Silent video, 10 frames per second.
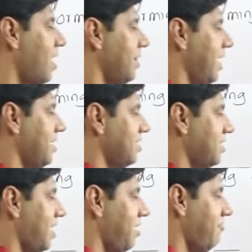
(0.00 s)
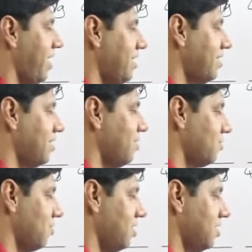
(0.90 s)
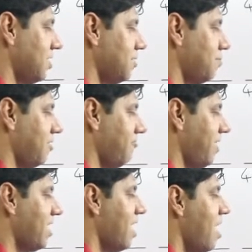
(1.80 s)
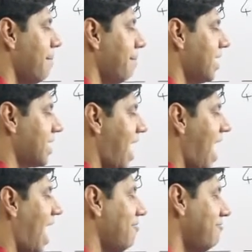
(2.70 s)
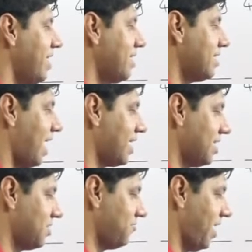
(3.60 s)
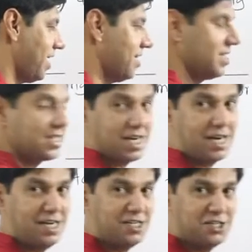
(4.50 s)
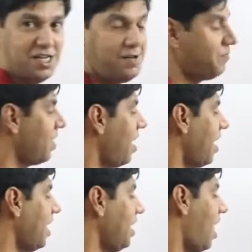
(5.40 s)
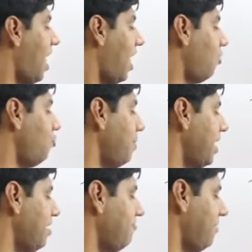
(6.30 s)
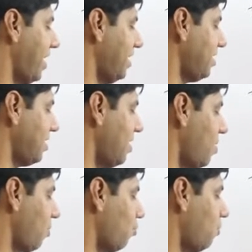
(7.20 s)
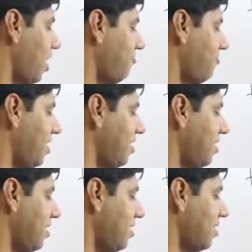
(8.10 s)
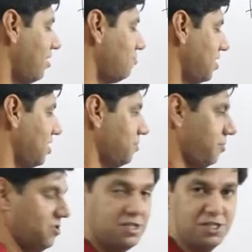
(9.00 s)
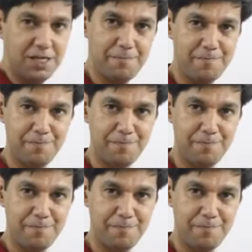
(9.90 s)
That is 3 ways. So this is perfect. But having satisfied this condition, in how many ways could I fill in the 1000th position?